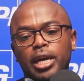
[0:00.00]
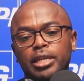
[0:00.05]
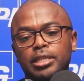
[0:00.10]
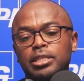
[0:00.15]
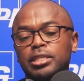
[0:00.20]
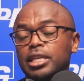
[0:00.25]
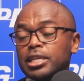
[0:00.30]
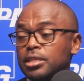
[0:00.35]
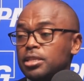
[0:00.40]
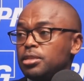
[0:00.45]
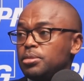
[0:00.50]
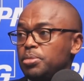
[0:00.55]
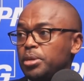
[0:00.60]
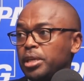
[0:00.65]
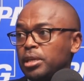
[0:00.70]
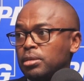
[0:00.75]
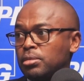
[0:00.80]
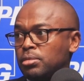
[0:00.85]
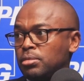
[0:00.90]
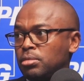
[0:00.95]
has
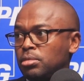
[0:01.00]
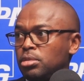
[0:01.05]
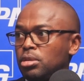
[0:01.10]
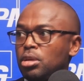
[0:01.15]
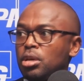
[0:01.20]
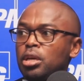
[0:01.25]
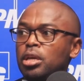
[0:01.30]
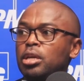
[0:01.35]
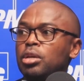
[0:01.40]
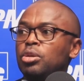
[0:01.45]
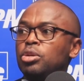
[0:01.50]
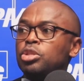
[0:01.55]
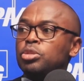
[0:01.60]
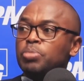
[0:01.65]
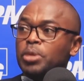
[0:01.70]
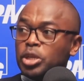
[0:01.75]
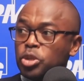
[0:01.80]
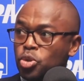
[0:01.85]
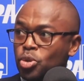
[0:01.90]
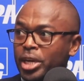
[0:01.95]
just been,
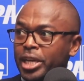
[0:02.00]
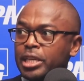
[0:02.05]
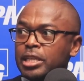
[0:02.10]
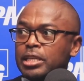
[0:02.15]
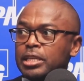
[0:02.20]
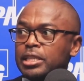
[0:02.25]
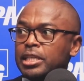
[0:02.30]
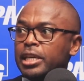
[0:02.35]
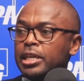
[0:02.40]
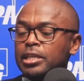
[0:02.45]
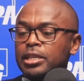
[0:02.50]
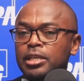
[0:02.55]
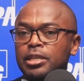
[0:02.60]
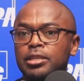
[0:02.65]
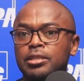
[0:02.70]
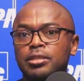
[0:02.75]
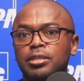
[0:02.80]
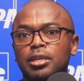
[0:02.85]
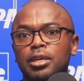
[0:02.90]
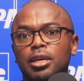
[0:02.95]
it's being tried in
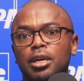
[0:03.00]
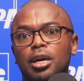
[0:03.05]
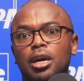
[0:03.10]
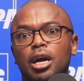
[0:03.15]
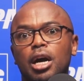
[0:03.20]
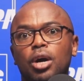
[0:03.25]
Kenya is